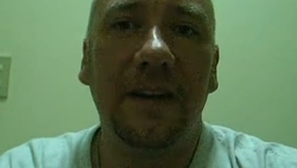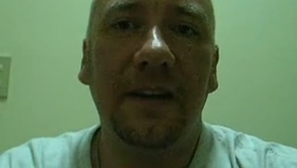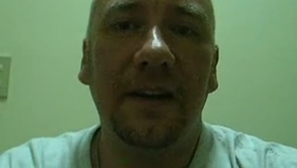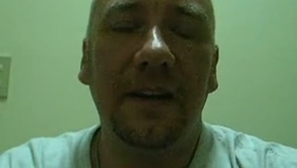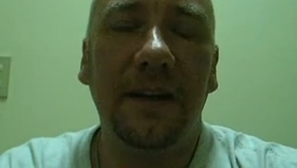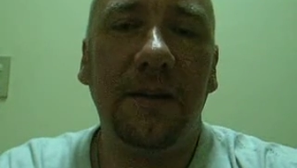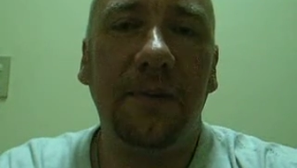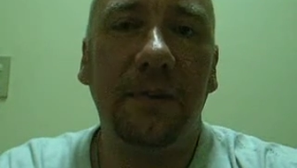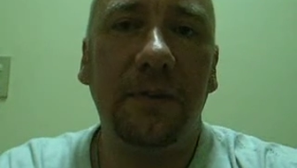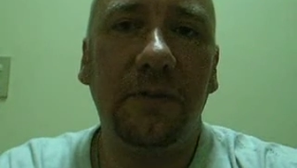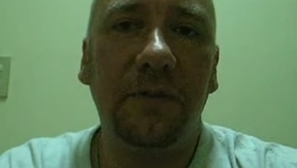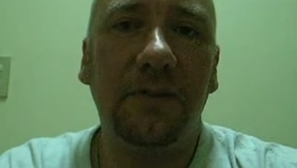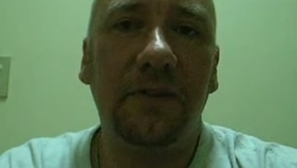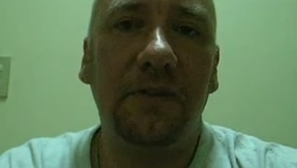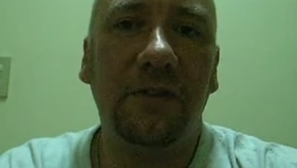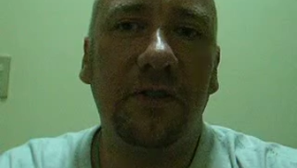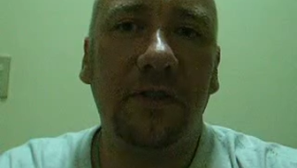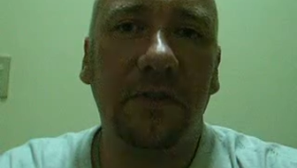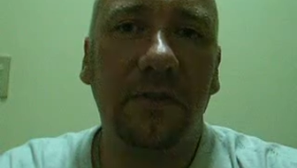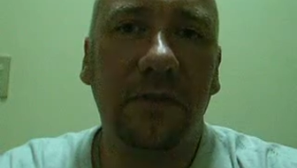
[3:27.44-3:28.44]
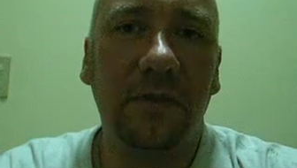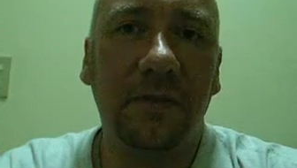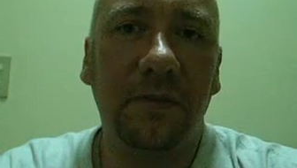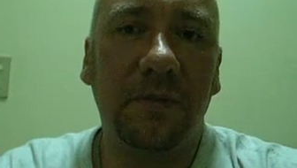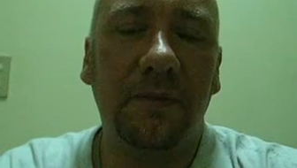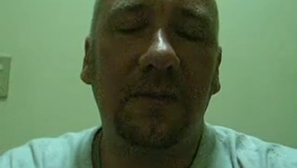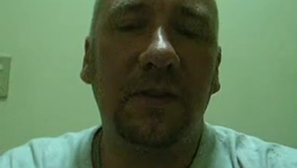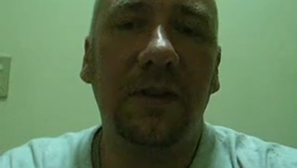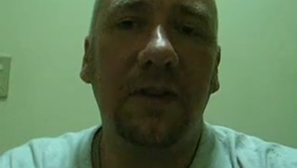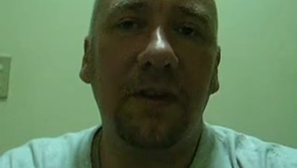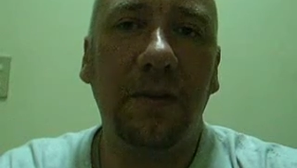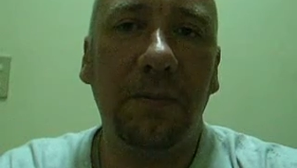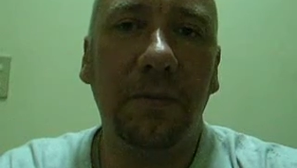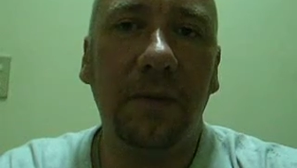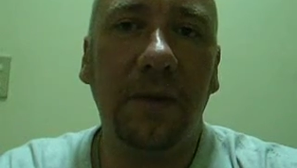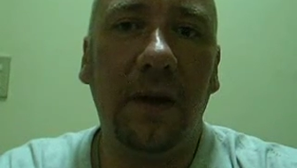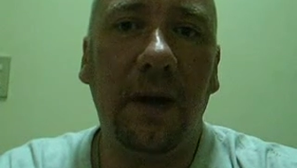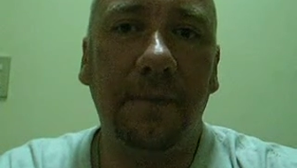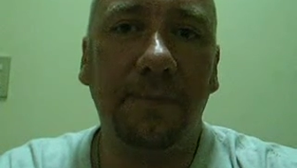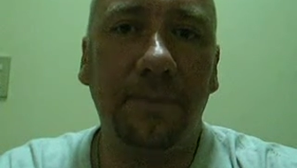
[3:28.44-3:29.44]
it was just
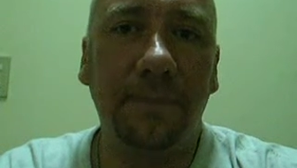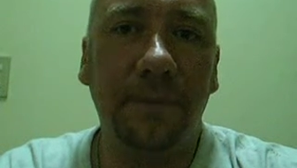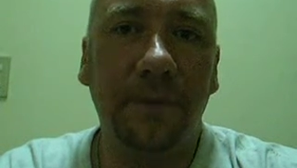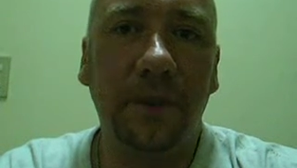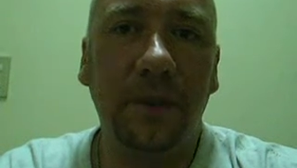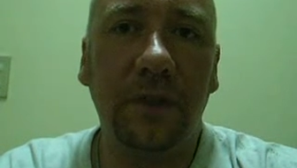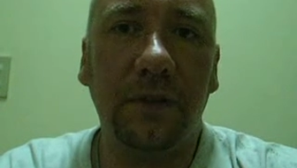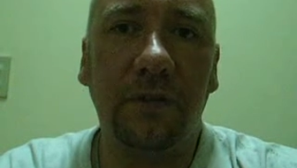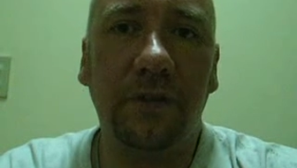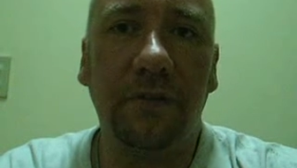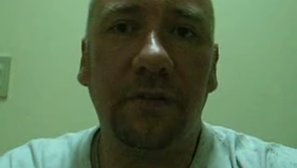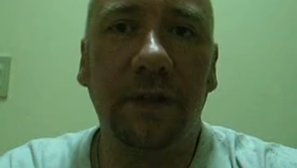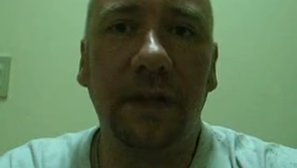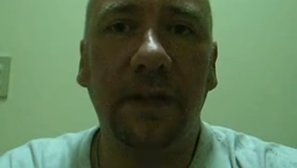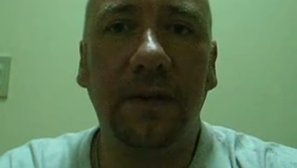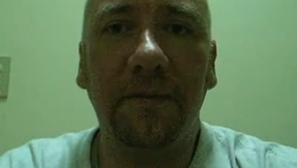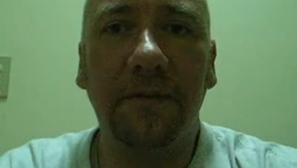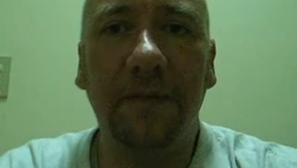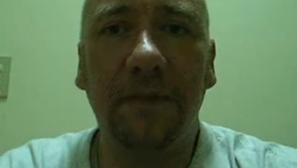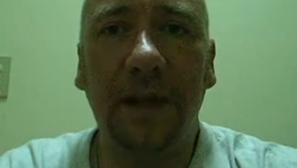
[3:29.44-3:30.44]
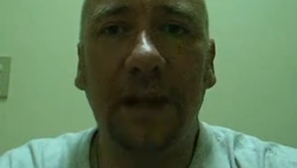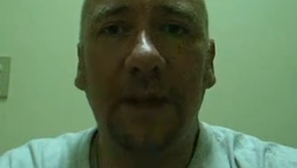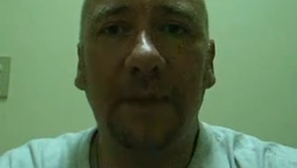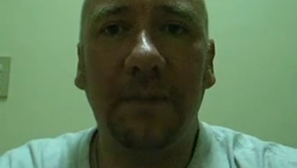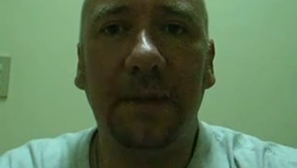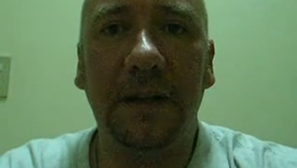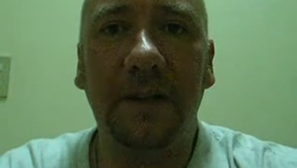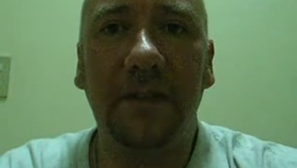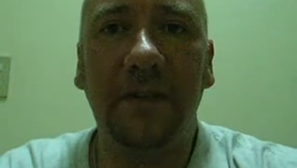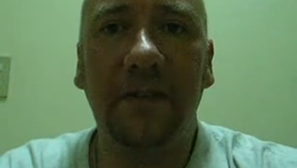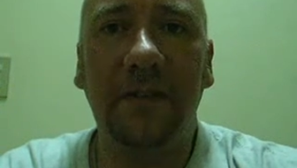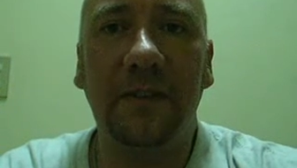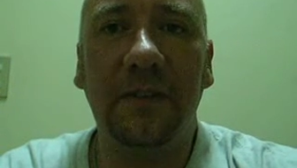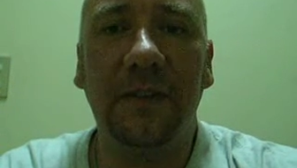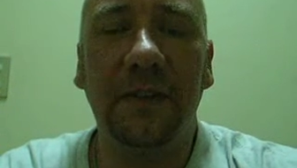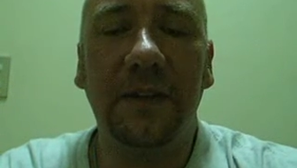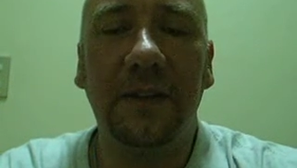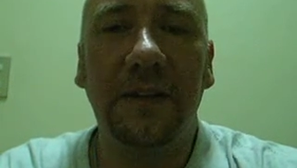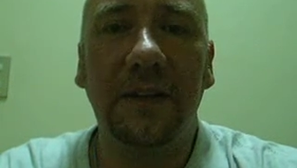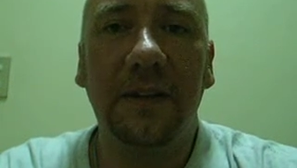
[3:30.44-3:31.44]
Cuban, uh, Costa Rican families
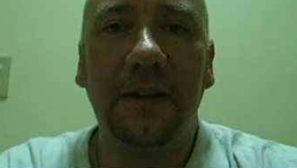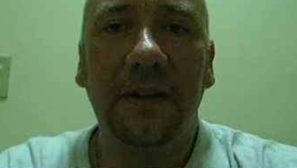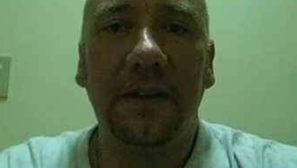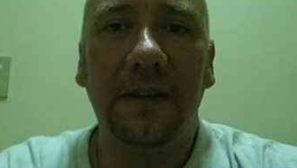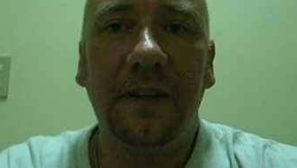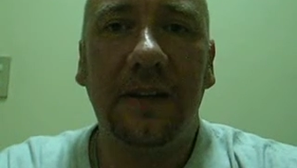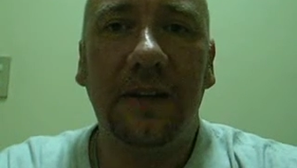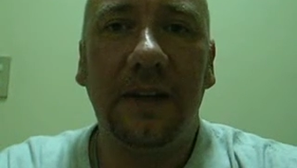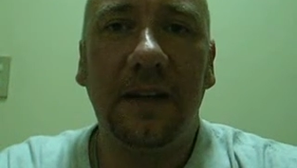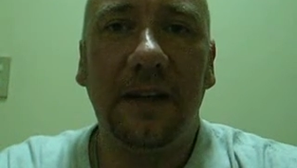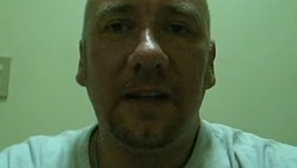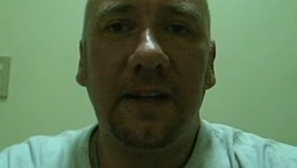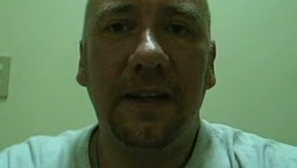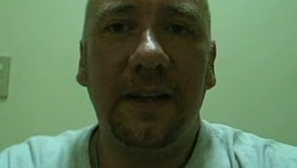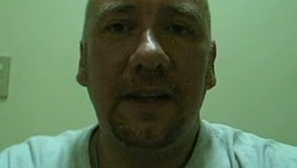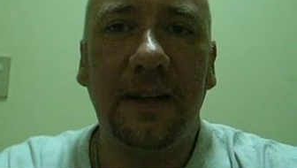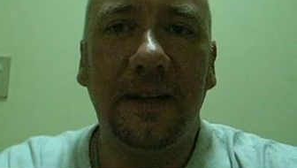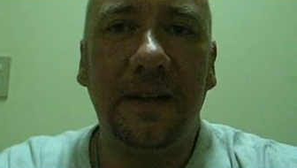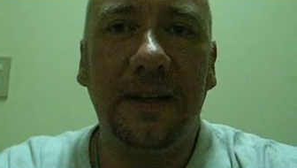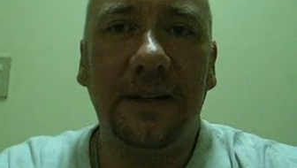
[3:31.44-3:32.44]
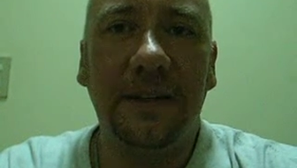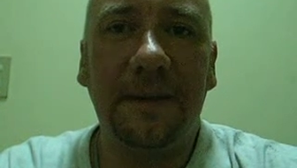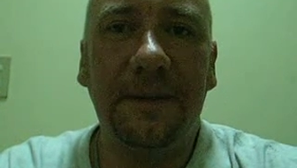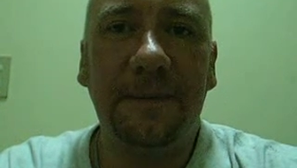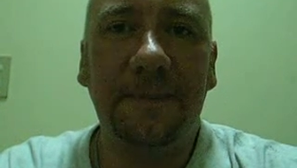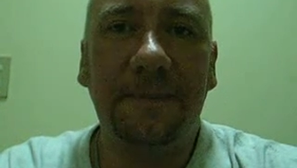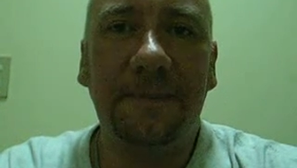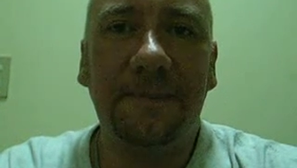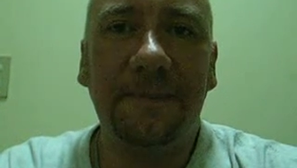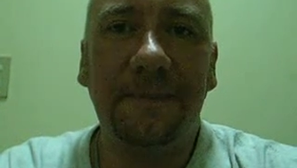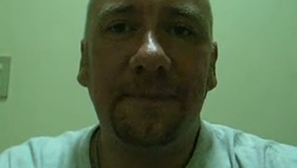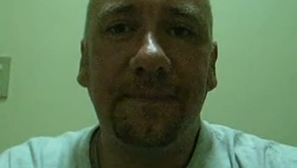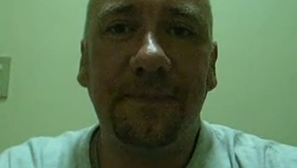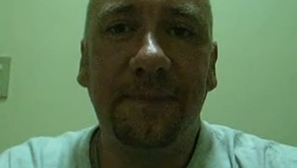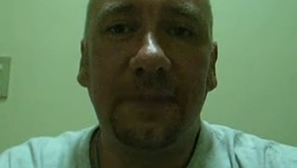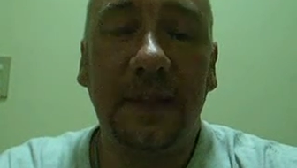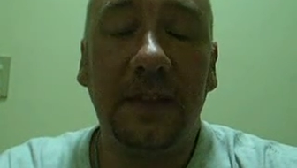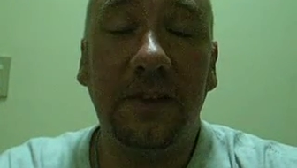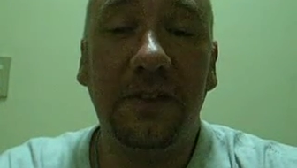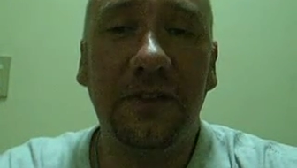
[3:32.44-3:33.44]
um,
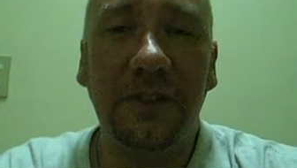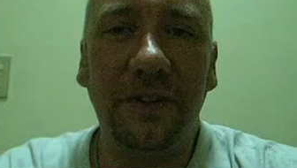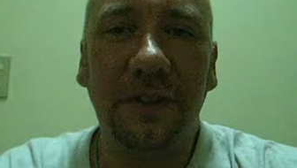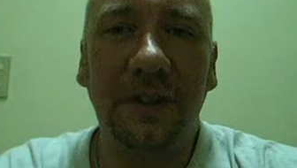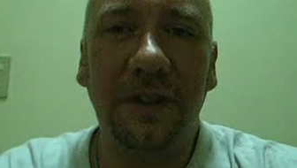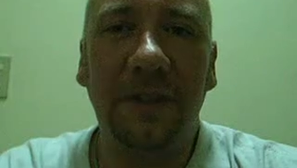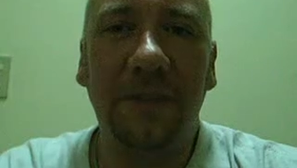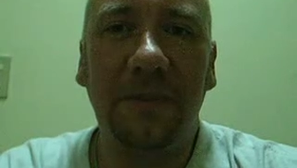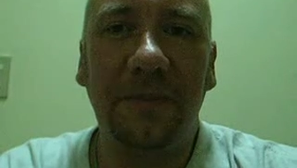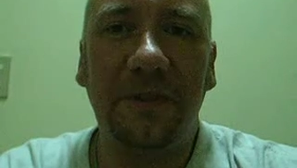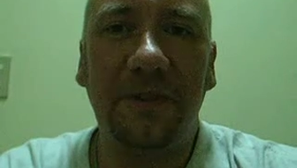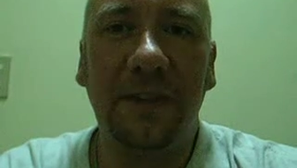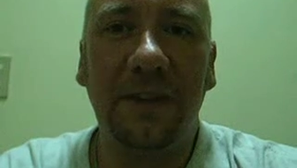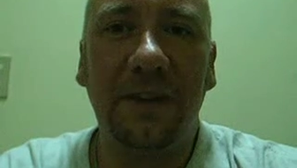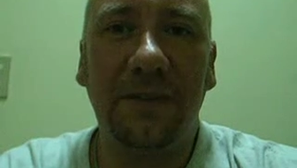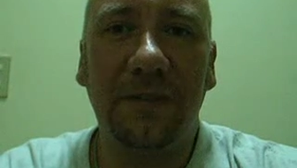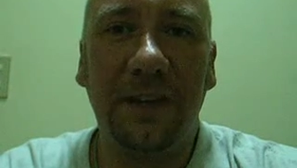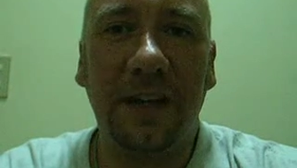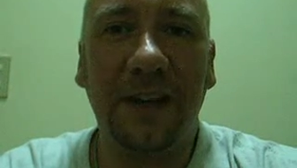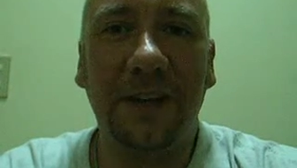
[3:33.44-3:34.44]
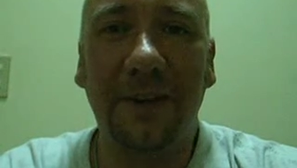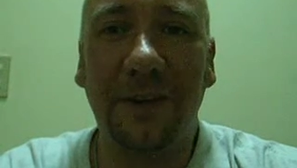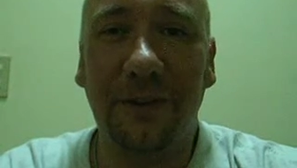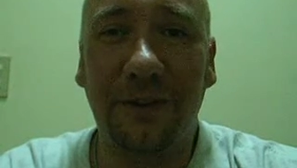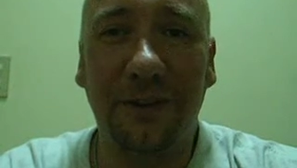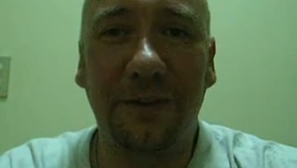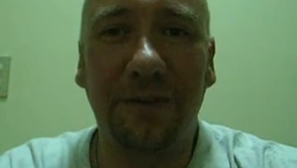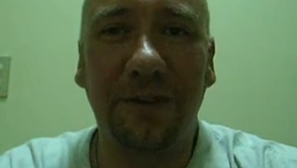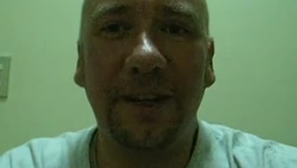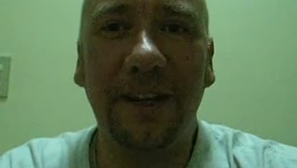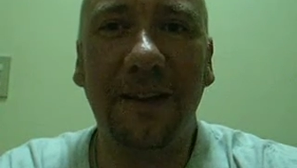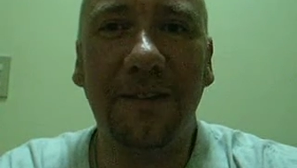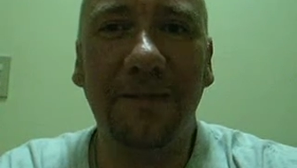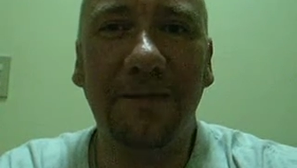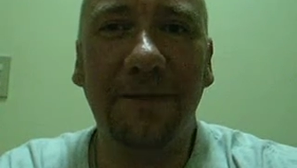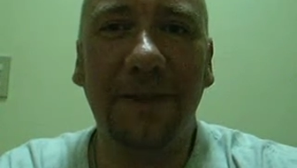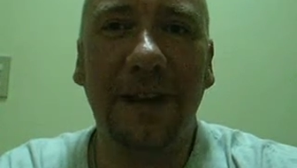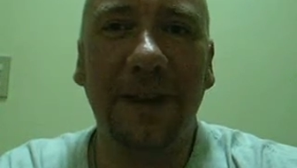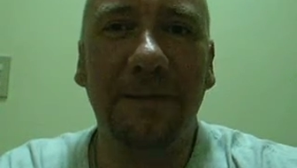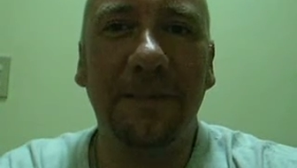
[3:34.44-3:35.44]
enjoying themselves, how Costa Rican
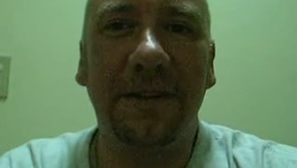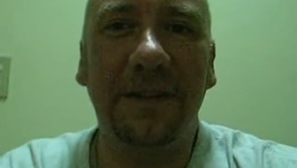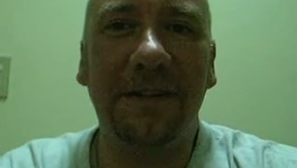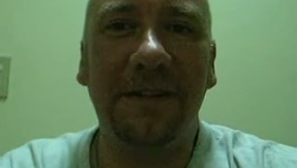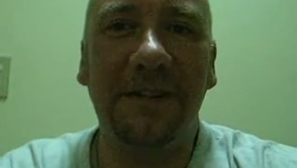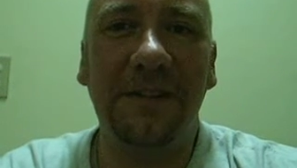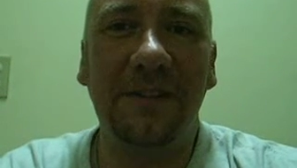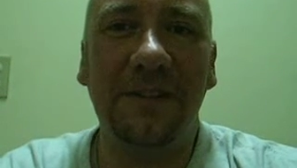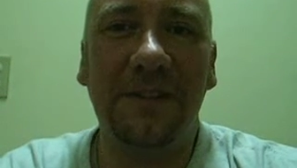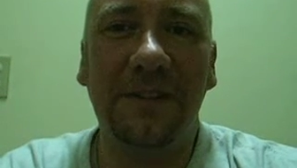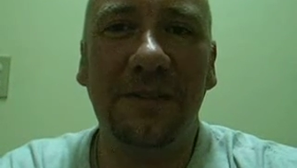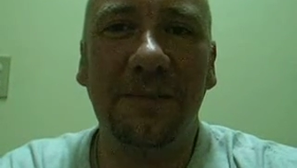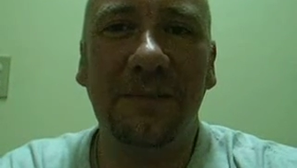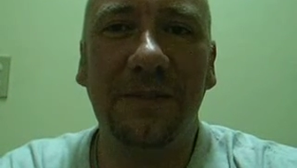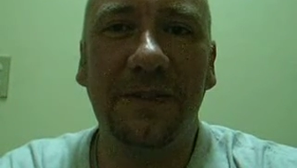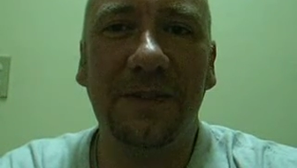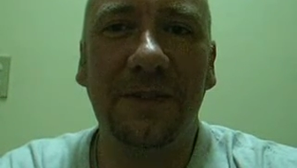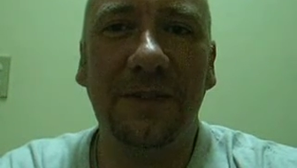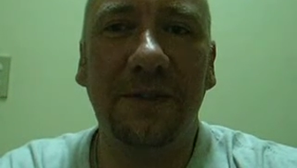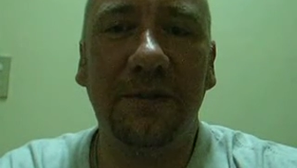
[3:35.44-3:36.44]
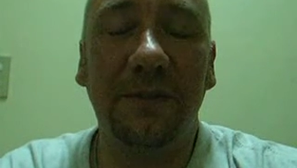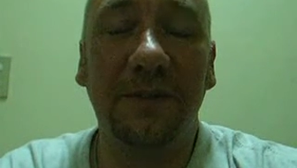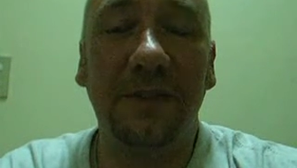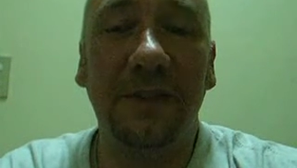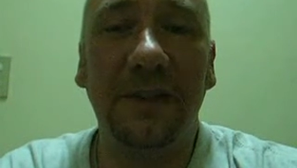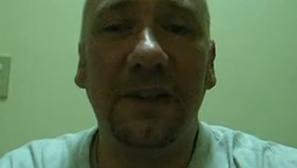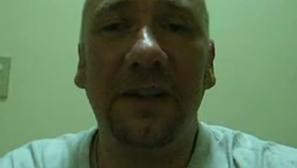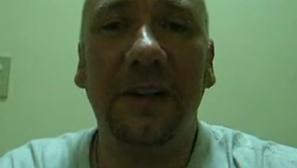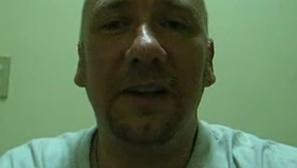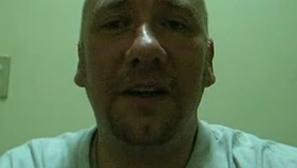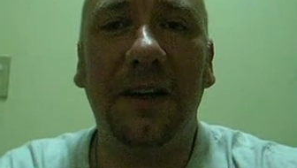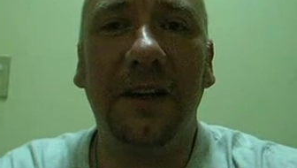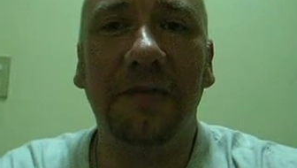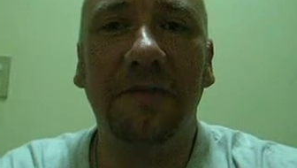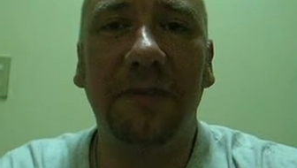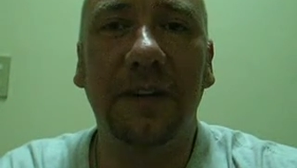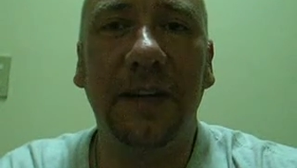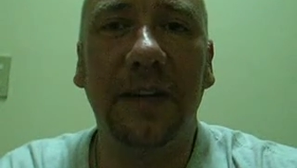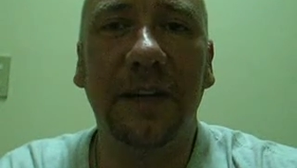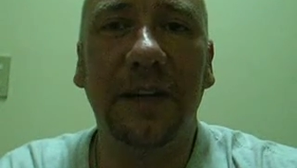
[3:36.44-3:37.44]
families enjoy themselves. So I, I,
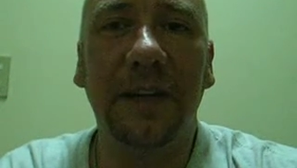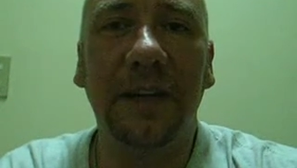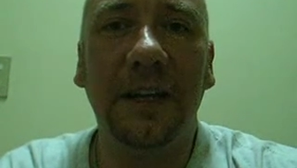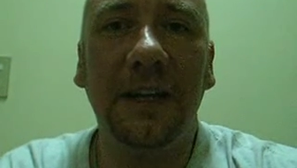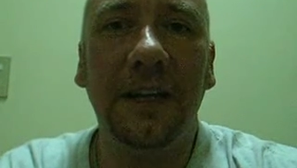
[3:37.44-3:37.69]
really